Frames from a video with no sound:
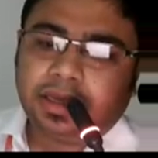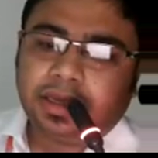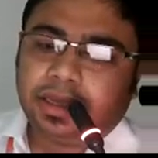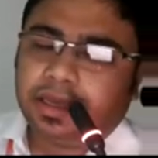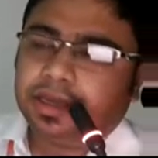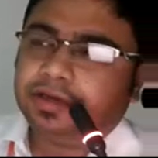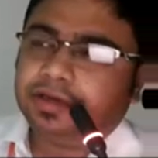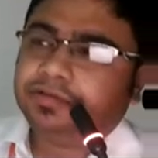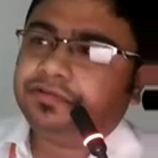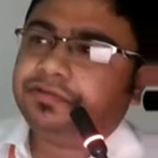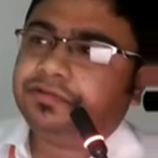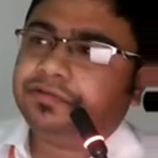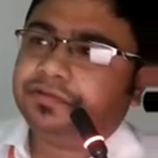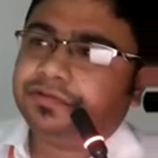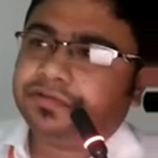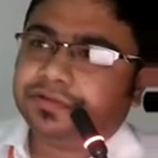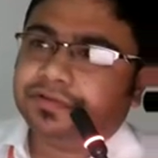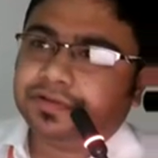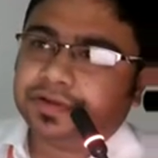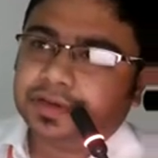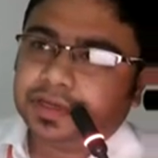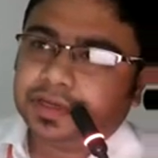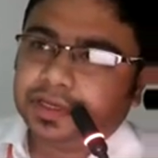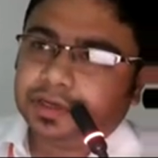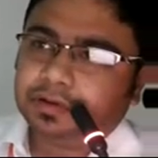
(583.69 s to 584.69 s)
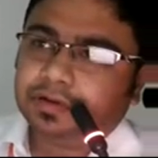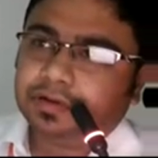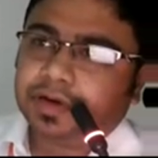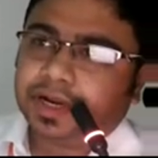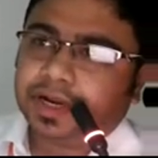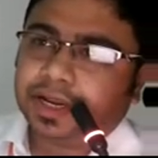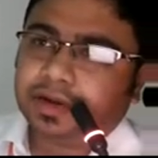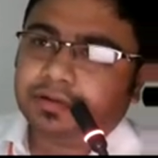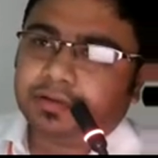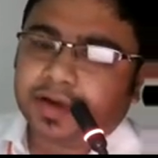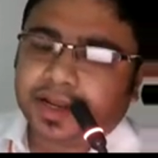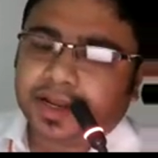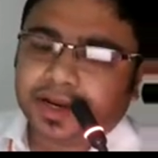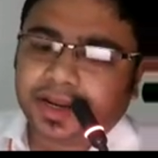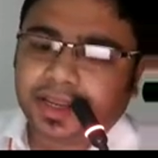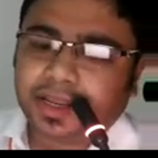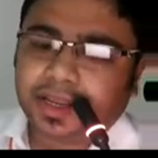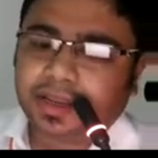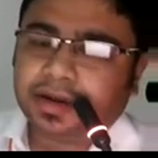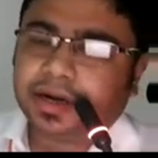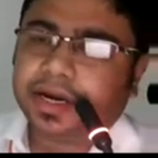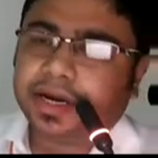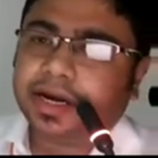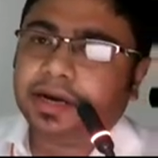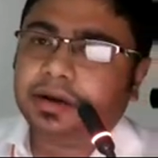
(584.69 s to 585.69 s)
If you are
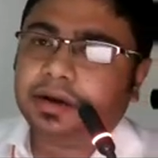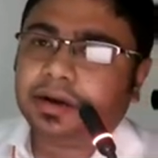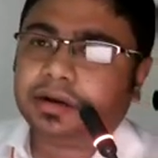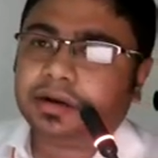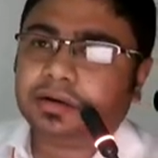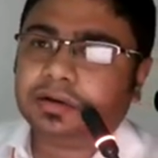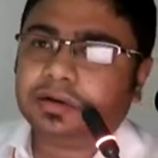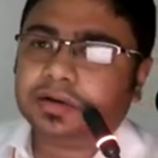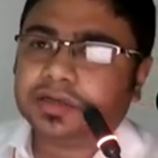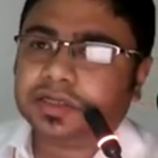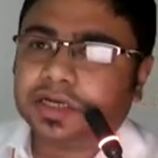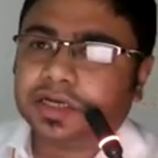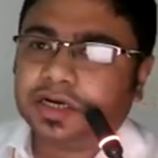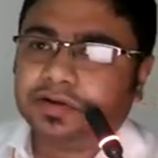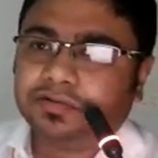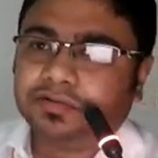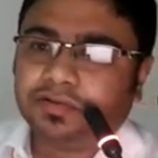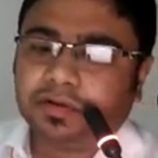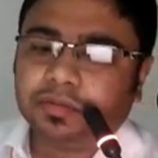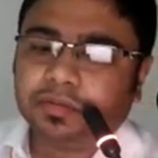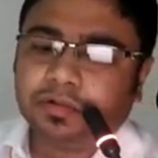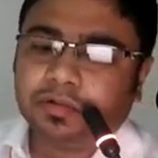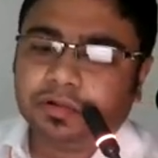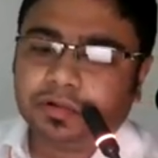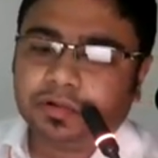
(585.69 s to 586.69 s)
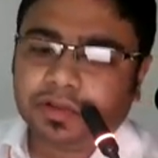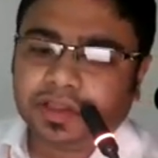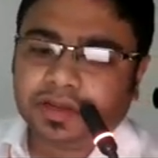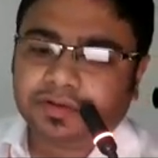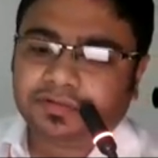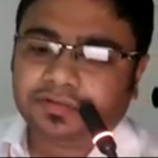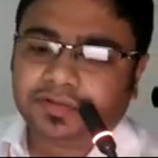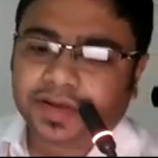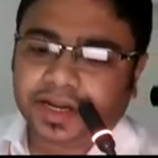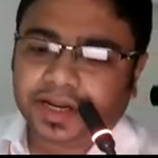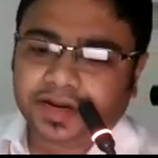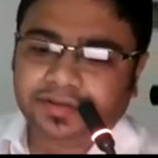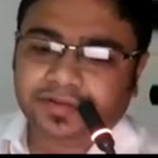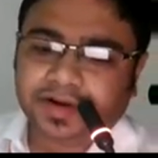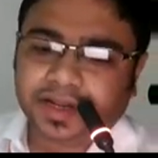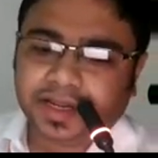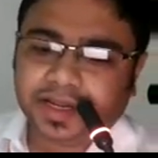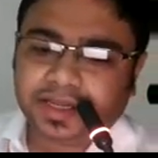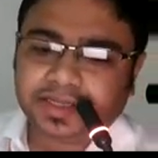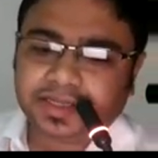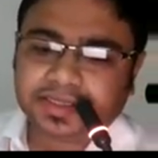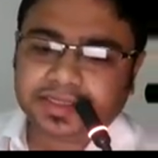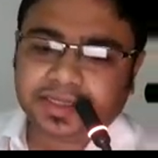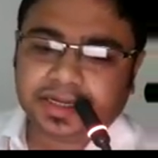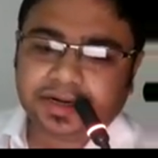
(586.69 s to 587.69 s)
requiring nitric oxide for more than 5
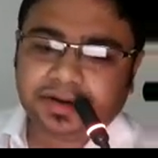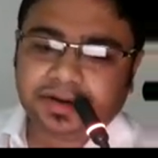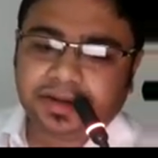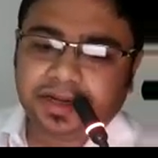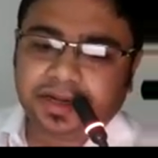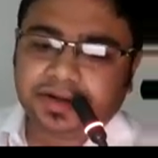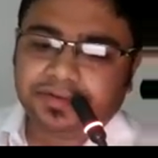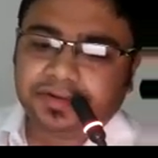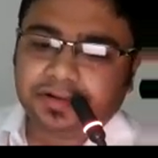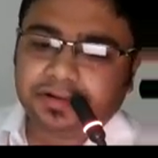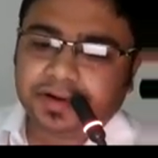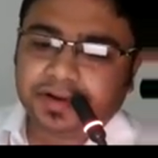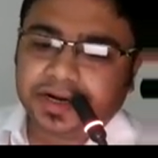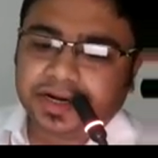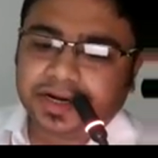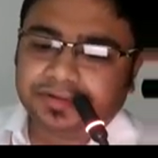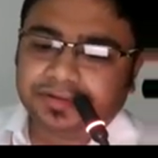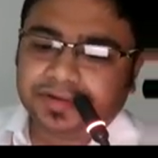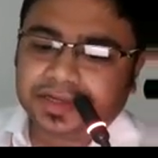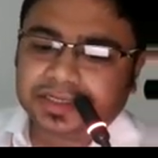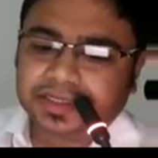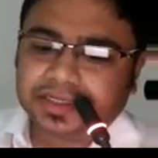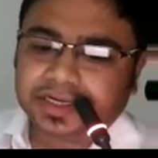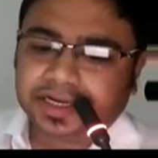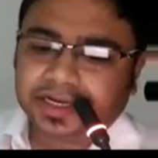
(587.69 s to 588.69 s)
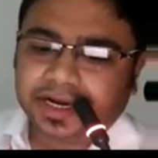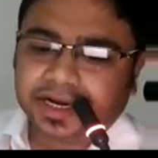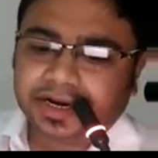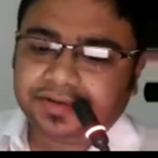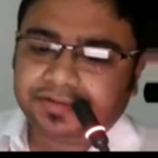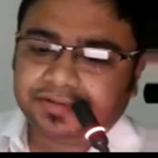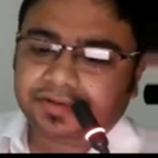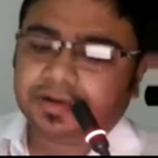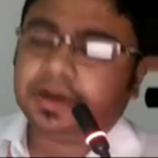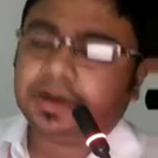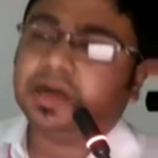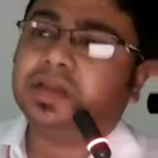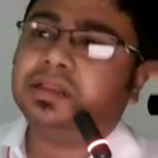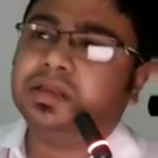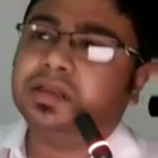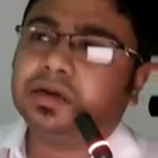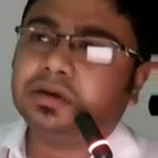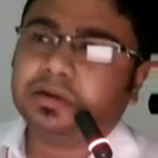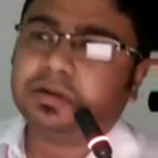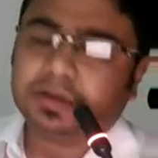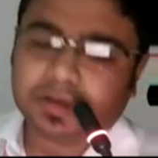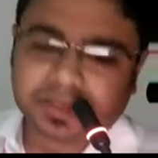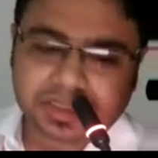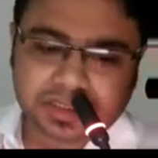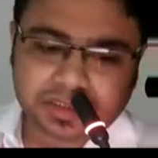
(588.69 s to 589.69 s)
days, then you have to investigate for other
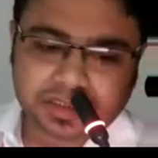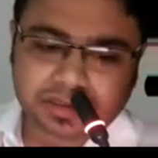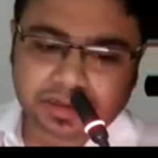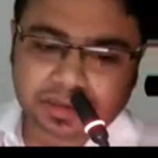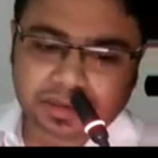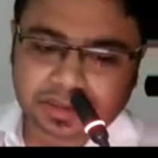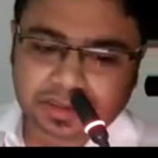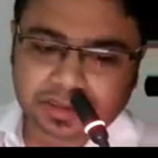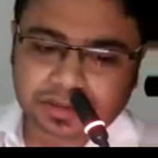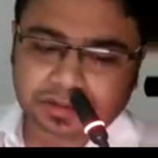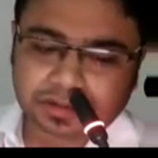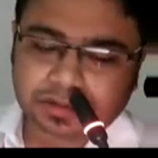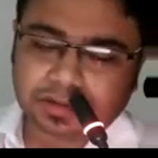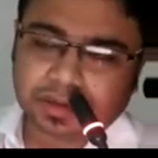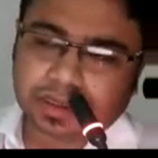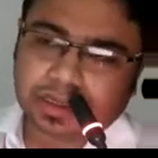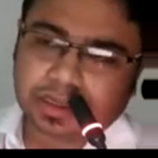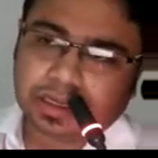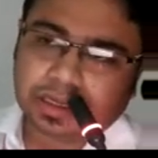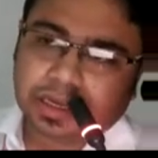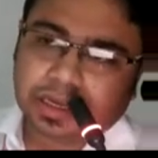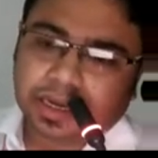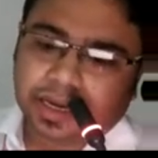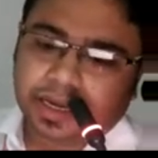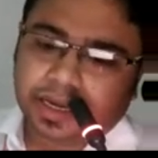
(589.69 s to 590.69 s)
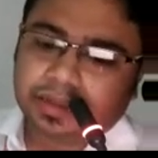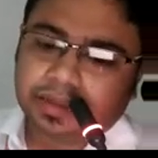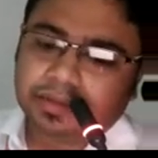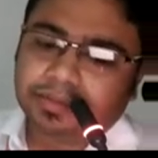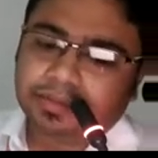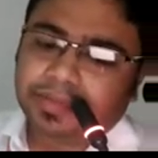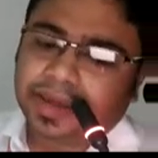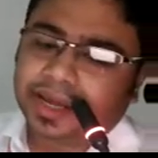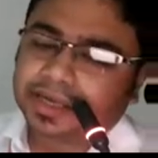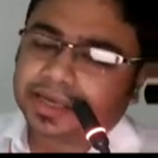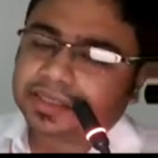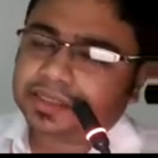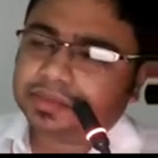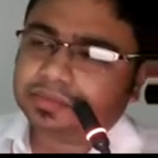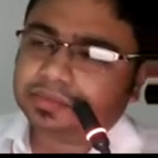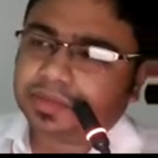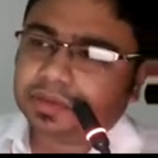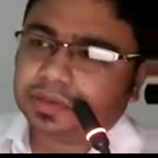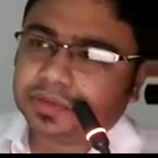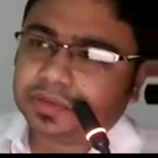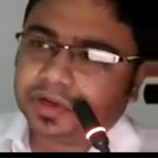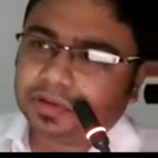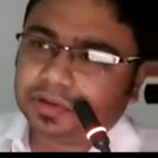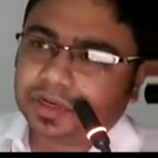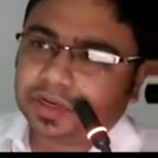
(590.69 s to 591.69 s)
causes also. And the
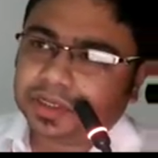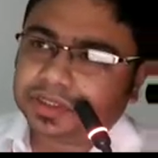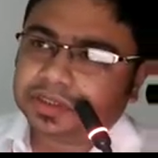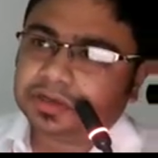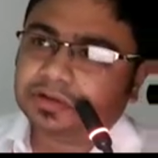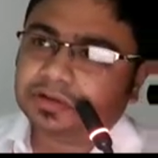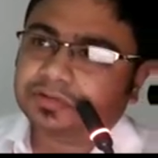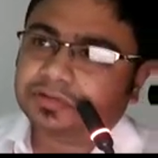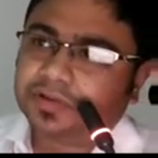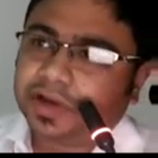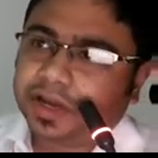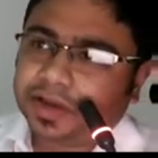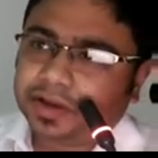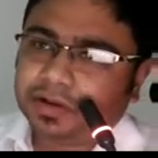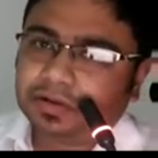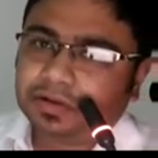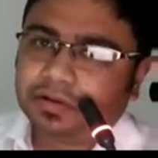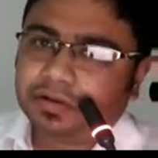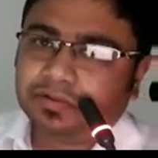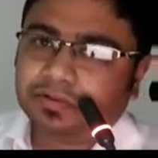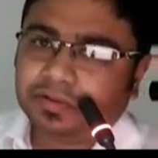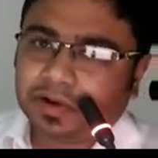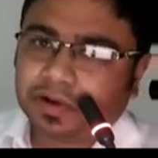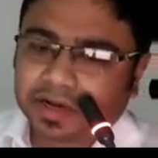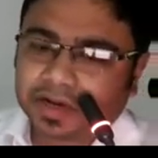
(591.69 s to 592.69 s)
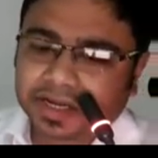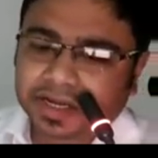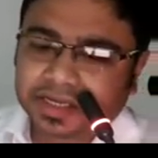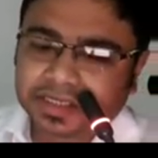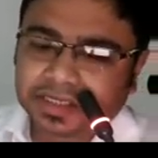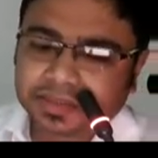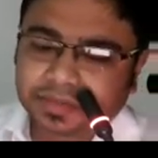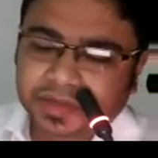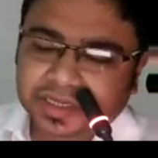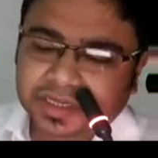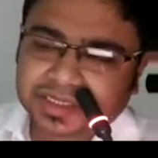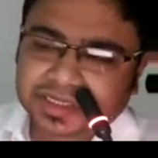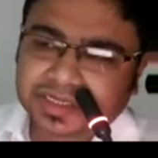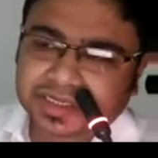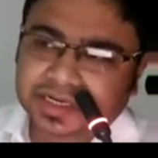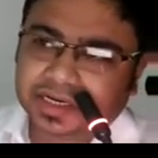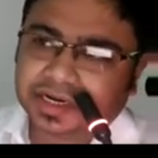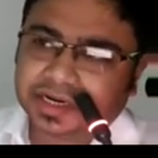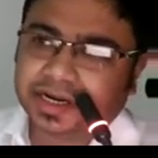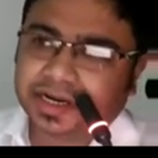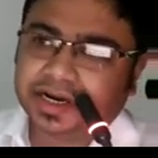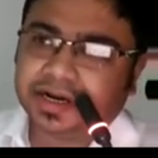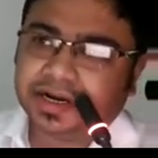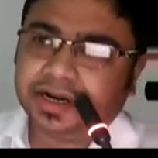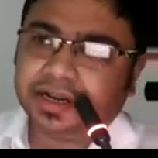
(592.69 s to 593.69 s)
maximum duration of INO, what has been
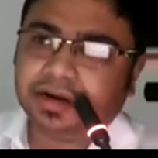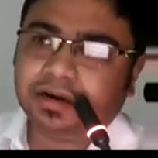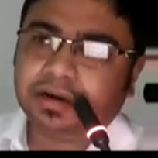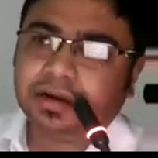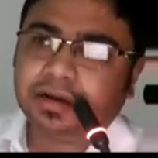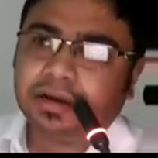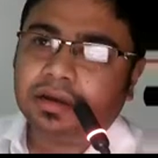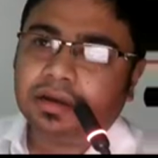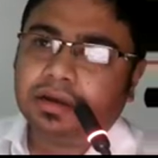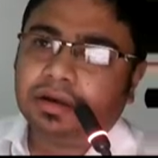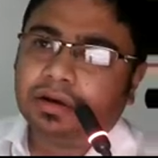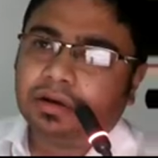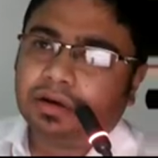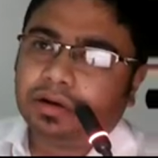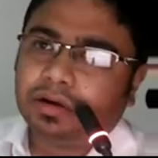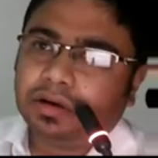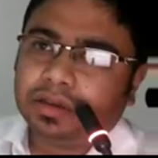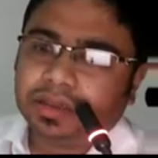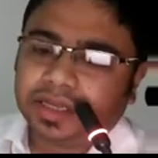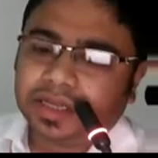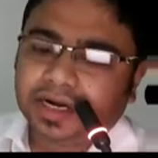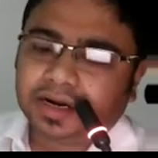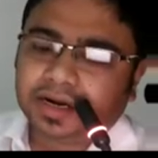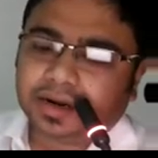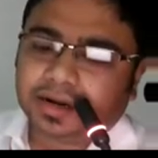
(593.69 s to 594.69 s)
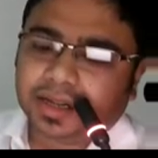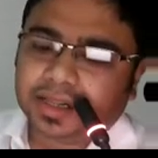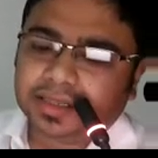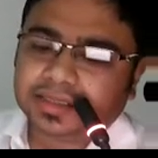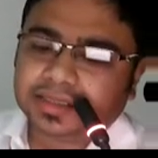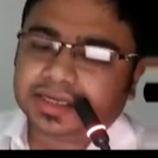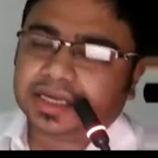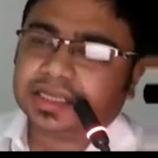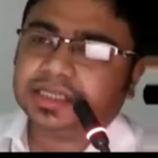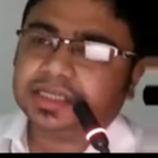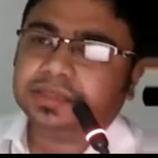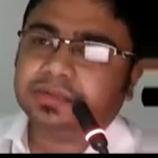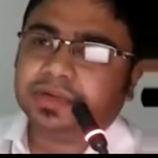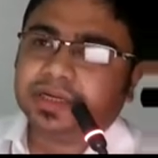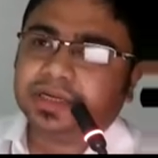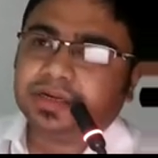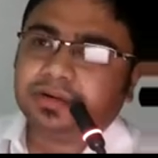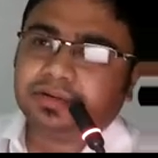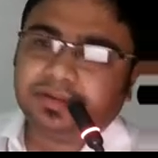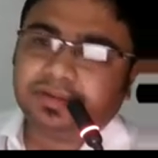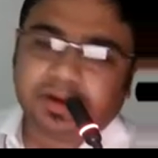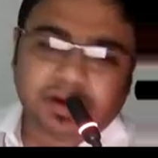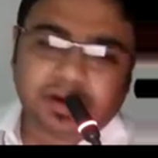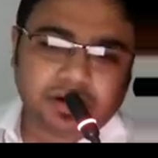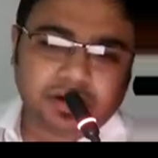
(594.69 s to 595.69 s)
studied in all the trials, has
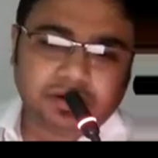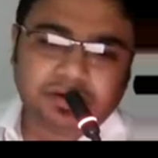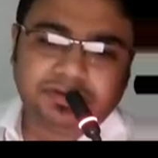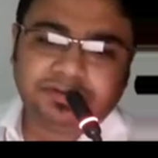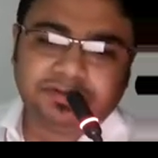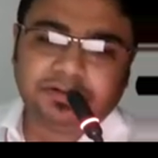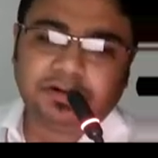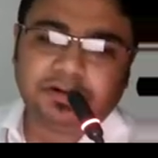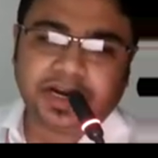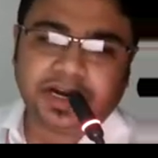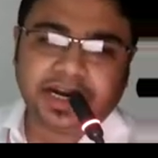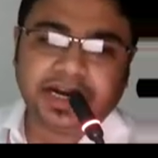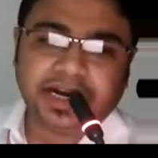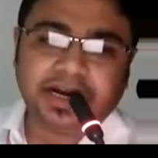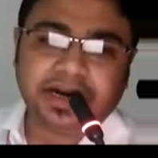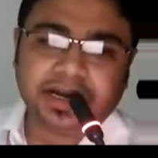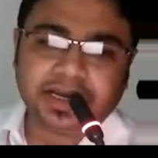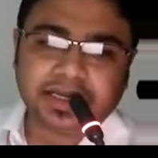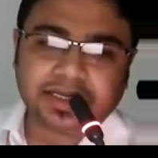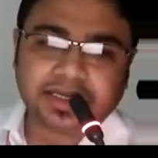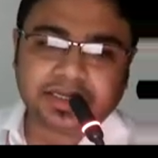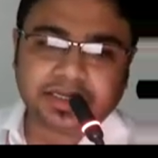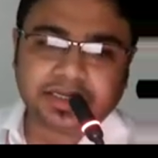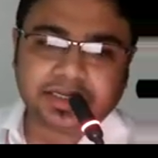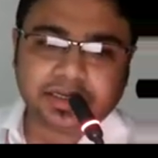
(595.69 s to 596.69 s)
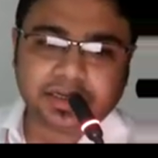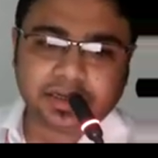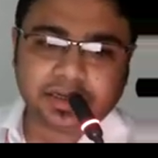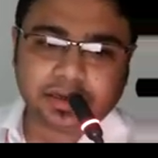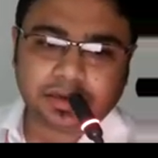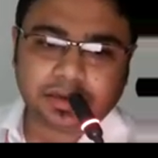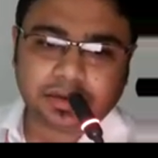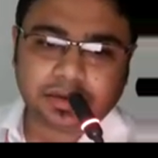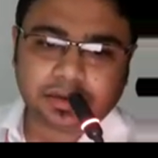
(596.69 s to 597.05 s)
been around 14 days.